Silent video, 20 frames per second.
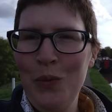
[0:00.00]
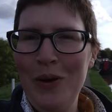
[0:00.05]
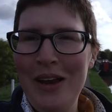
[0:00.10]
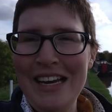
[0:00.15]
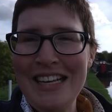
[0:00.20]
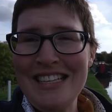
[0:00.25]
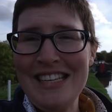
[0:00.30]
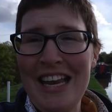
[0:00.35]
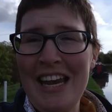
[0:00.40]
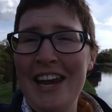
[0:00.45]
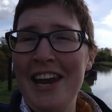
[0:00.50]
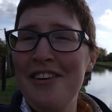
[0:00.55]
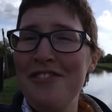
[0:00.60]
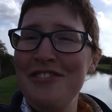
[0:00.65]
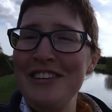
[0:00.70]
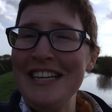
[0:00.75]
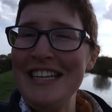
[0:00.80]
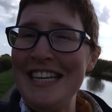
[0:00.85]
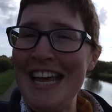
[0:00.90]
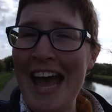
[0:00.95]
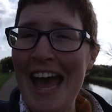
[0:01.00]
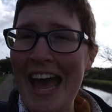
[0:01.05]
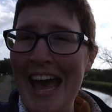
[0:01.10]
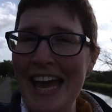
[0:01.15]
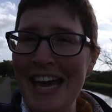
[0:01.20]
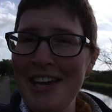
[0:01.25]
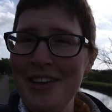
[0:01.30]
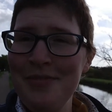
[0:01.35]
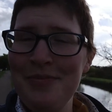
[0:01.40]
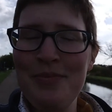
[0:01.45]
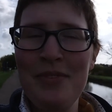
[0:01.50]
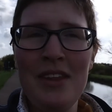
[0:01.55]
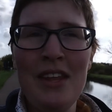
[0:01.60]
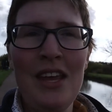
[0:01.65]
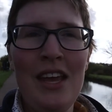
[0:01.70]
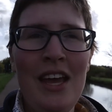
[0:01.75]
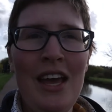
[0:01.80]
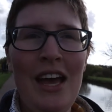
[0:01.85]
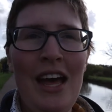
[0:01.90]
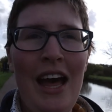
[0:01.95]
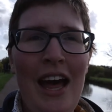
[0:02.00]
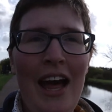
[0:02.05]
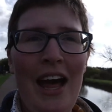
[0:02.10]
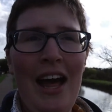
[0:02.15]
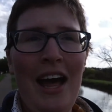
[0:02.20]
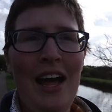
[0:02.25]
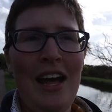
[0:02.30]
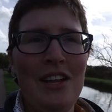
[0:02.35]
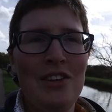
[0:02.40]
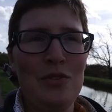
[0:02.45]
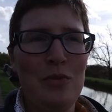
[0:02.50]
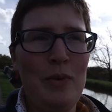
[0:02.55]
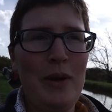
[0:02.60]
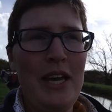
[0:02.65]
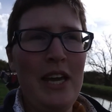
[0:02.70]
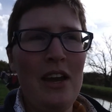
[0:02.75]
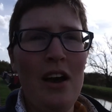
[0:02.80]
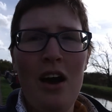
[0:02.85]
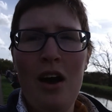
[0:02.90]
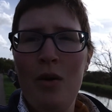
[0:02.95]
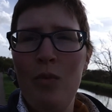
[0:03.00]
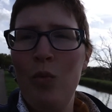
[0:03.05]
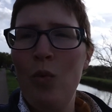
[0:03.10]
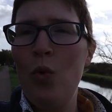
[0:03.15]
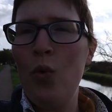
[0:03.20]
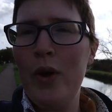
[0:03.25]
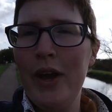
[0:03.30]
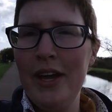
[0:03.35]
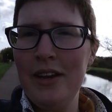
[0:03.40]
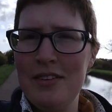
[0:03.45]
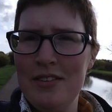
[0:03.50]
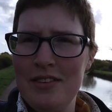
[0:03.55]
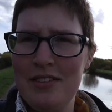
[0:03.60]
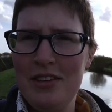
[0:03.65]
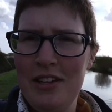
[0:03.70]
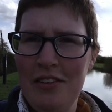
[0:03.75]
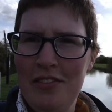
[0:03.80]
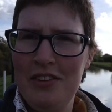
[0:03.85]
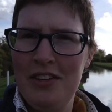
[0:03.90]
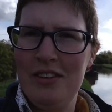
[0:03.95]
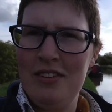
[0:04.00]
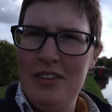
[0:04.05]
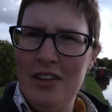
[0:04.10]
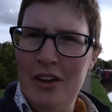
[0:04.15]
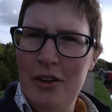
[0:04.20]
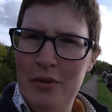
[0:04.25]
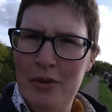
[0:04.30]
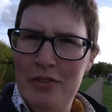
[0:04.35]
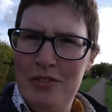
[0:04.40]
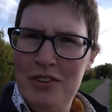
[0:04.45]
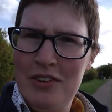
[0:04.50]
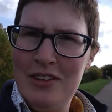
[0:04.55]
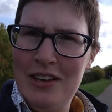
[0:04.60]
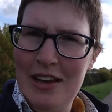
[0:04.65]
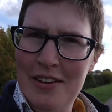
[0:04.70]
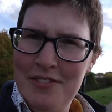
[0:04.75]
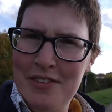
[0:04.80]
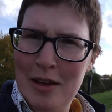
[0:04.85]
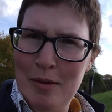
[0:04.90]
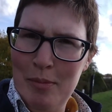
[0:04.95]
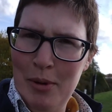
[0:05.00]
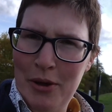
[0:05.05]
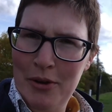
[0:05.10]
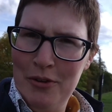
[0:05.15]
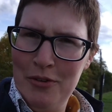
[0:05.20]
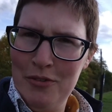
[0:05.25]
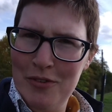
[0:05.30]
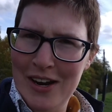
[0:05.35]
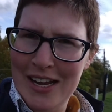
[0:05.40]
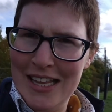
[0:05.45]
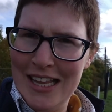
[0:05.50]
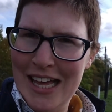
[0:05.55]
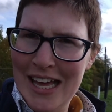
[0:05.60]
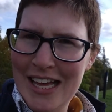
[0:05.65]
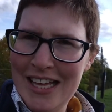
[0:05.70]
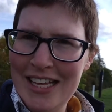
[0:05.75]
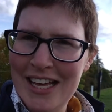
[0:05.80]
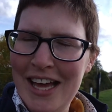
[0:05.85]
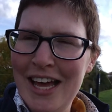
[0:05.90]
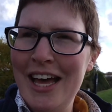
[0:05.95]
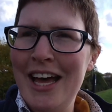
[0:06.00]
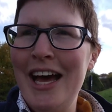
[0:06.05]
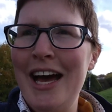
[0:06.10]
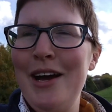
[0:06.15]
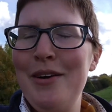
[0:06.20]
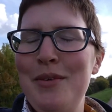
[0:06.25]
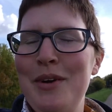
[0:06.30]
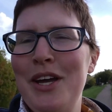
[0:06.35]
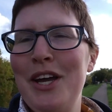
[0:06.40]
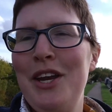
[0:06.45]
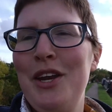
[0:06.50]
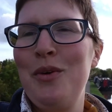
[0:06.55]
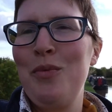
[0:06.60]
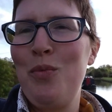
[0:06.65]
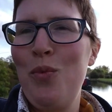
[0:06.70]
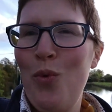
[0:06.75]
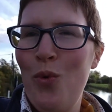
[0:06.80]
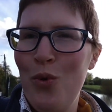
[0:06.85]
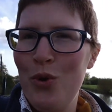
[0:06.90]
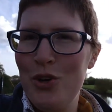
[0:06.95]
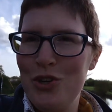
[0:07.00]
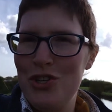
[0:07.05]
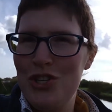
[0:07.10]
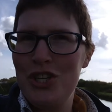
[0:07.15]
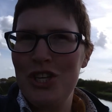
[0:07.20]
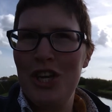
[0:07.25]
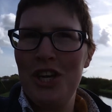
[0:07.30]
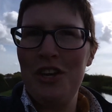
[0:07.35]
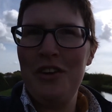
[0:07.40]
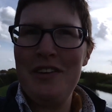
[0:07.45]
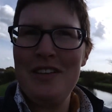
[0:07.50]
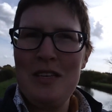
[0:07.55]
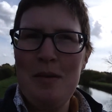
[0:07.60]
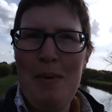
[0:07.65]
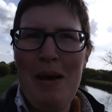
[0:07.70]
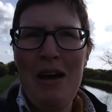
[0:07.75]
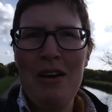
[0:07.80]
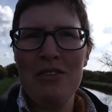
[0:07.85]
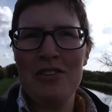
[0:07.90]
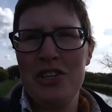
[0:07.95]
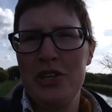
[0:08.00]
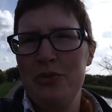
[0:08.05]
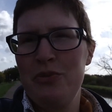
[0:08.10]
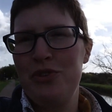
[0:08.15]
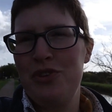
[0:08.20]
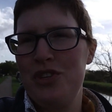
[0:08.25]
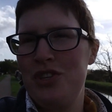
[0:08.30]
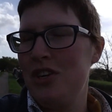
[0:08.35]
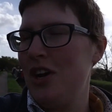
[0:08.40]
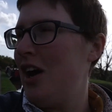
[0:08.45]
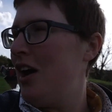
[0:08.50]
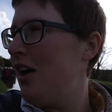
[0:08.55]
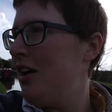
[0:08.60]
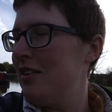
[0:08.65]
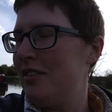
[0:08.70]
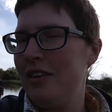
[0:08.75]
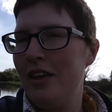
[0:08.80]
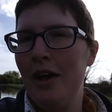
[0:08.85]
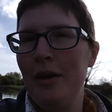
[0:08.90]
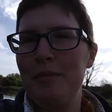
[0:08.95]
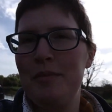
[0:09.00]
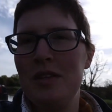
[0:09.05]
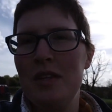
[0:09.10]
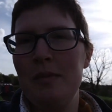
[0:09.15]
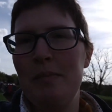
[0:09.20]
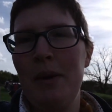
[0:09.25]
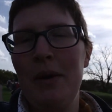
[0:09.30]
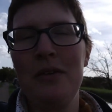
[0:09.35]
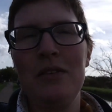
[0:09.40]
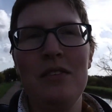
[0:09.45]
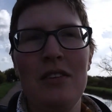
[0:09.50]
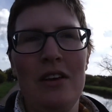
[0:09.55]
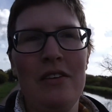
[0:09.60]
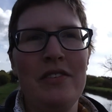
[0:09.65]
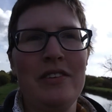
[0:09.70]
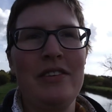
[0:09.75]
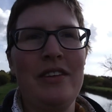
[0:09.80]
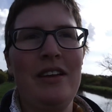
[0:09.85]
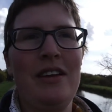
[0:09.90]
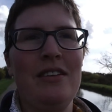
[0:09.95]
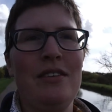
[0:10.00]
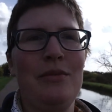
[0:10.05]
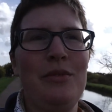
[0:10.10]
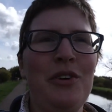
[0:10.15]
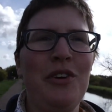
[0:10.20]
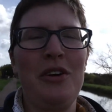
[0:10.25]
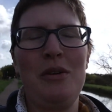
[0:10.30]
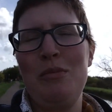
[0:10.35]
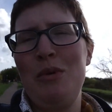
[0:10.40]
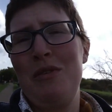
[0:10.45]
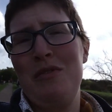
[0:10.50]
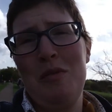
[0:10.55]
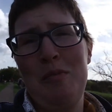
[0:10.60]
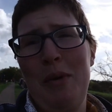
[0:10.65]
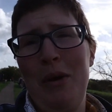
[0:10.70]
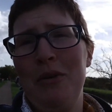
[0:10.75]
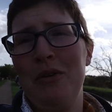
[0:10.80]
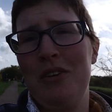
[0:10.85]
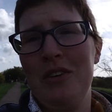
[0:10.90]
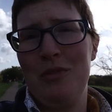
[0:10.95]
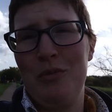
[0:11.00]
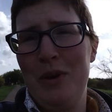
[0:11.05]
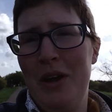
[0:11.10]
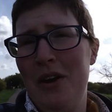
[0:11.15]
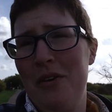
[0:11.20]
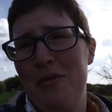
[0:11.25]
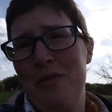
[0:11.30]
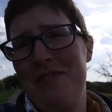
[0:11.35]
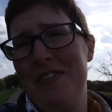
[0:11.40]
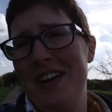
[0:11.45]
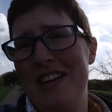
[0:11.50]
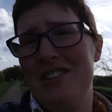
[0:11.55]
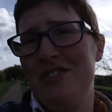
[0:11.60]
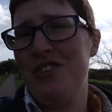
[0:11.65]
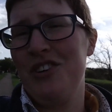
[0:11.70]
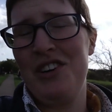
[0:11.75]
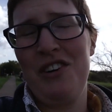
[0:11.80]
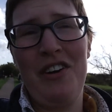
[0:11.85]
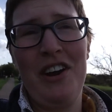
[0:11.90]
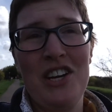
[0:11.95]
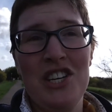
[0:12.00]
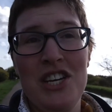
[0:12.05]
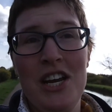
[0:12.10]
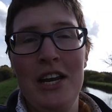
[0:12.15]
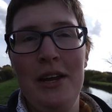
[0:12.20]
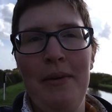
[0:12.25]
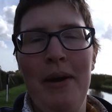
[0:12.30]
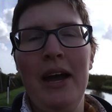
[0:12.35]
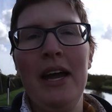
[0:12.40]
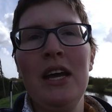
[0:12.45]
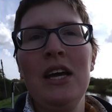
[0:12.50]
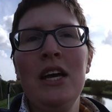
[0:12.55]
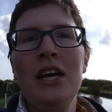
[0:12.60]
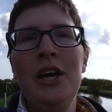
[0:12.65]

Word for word: Well, it's a lovely day and we are walking to the services. So we've just left our boat right there and we're going to walk to, it's about 200 yards up to the boat services. We're not going to move the boat because we're, going, we're facing the wrong direction anyway.